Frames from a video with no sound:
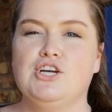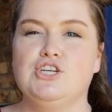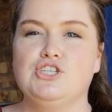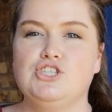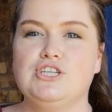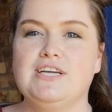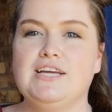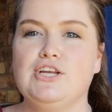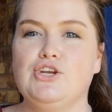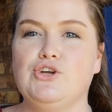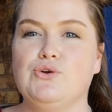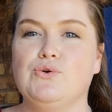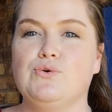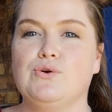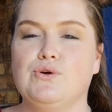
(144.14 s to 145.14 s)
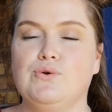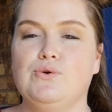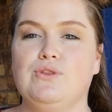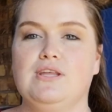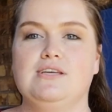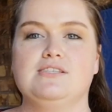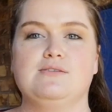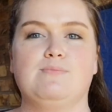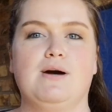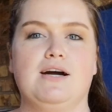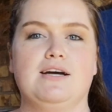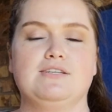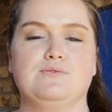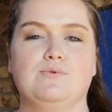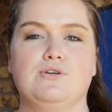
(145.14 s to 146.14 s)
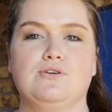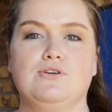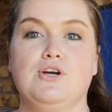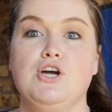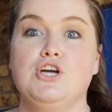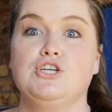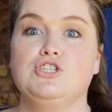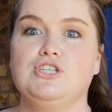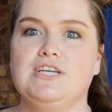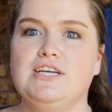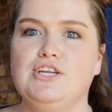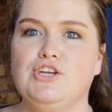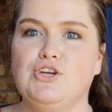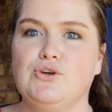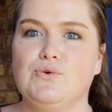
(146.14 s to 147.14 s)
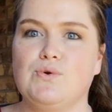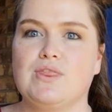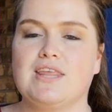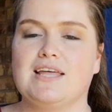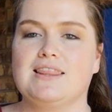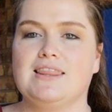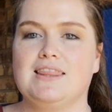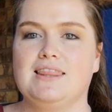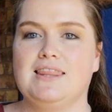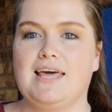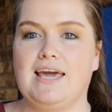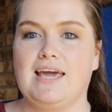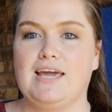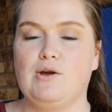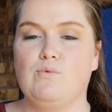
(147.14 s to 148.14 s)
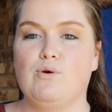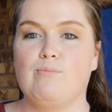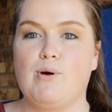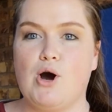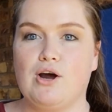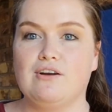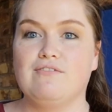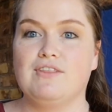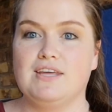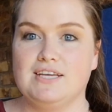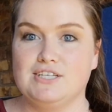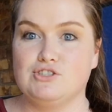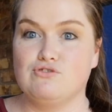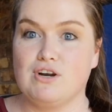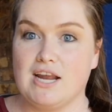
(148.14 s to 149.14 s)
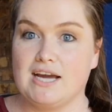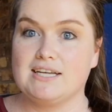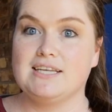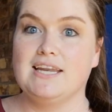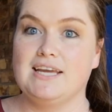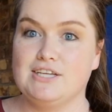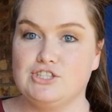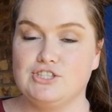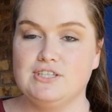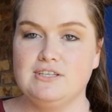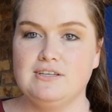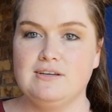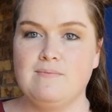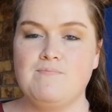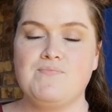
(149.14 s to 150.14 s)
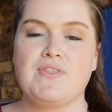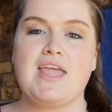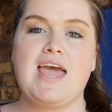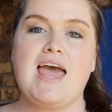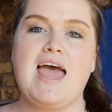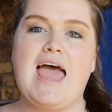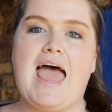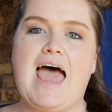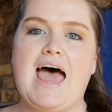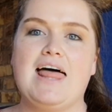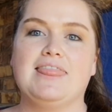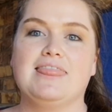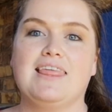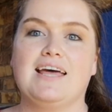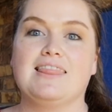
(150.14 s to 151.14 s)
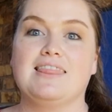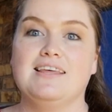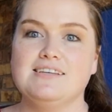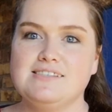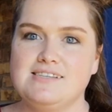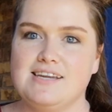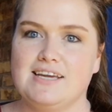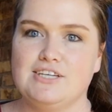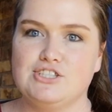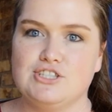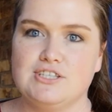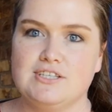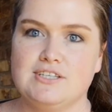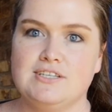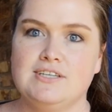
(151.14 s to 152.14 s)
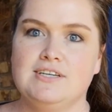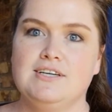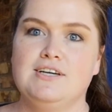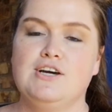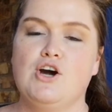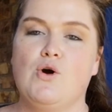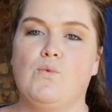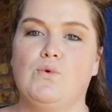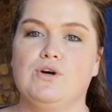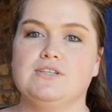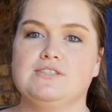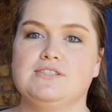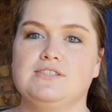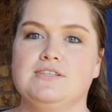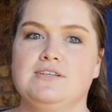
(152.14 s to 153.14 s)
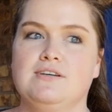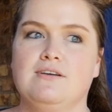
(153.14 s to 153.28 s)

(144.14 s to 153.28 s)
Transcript: She knew who these spies were. She knew that they were part of the Israelite nation and that this nation was